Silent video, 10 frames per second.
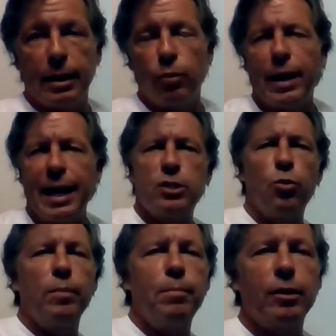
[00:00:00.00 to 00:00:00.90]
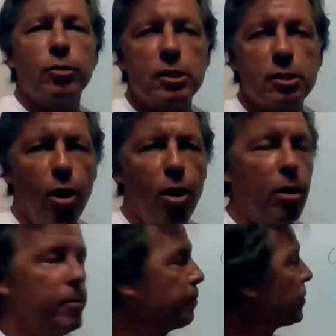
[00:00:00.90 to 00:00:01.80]
Again, when I ask you what Mendel
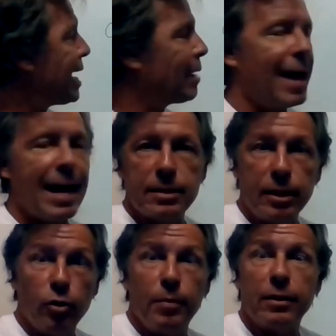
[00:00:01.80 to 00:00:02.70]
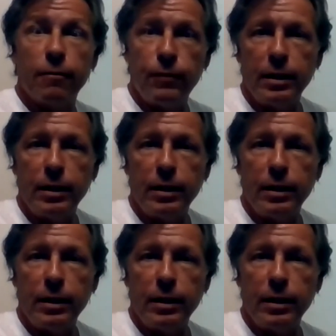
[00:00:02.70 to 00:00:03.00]
saw, I'm asking you about the